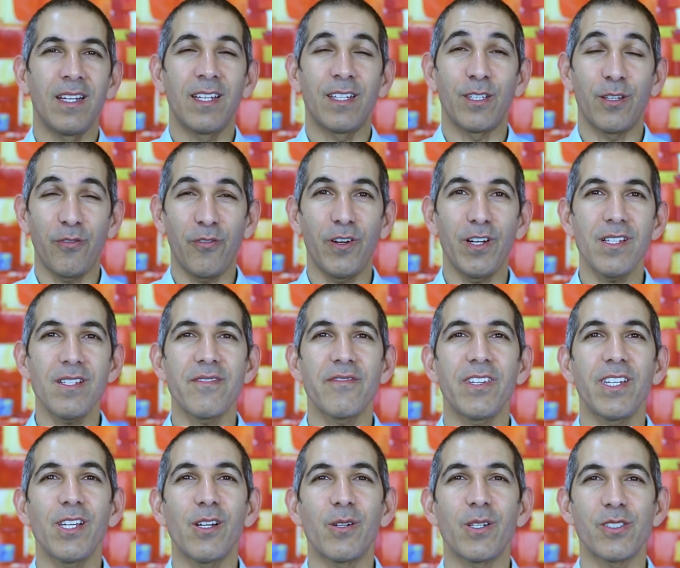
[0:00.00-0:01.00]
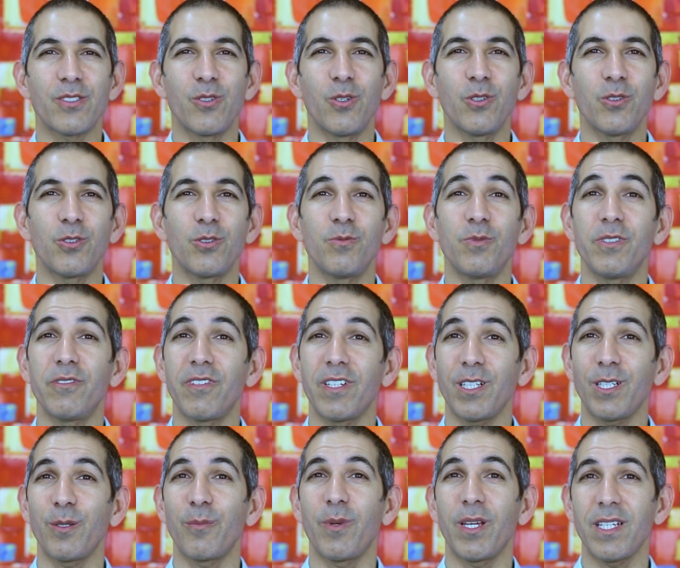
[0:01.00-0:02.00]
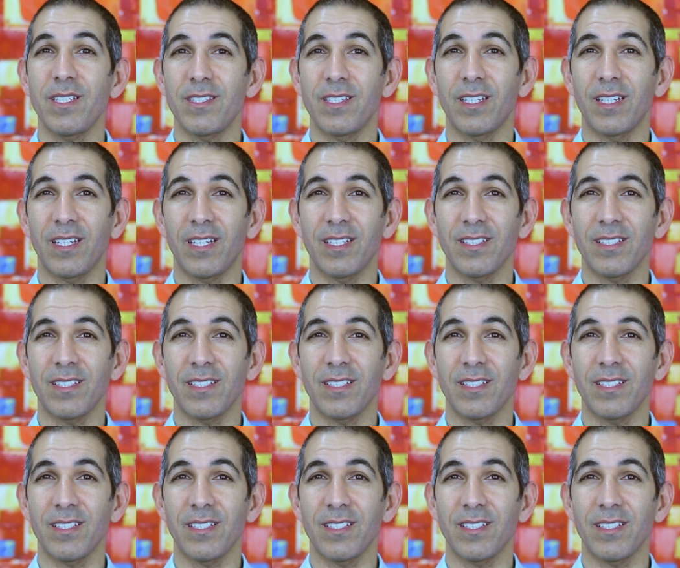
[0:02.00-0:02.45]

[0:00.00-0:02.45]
The first video is going to be very basic.